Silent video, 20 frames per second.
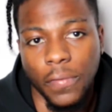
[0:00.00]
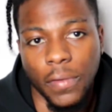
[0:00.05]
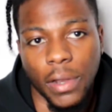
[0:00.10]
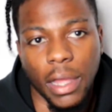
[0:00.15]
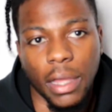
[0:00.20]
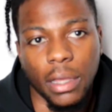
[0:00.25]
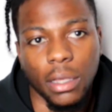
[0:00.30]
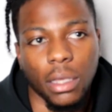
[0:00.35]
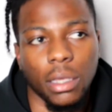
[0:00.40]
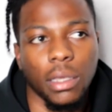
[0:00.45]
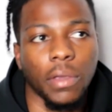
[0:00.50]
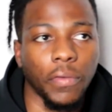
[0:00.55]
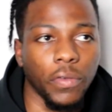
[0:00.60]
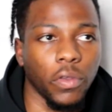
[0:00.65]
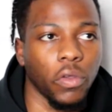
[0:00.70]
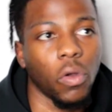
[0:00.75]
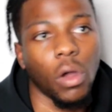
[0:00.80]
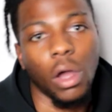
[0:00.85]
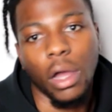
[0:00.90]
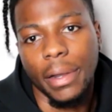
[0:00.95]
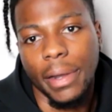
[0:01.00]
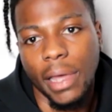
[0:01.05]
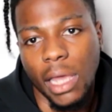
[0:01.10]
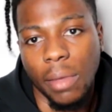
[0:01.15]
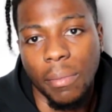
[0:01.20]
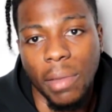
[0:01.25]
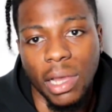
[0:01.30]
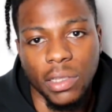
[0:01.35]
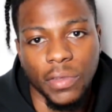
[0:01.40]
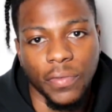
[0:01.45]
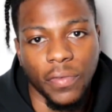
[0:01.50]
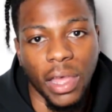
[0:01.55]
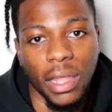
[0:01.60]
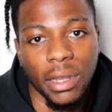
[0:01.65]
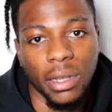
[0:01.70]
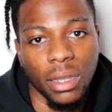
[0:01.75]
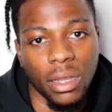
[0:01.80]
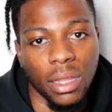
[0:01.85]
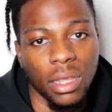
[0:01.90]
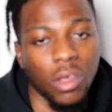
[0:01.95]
Like, if you are an Air Max fan,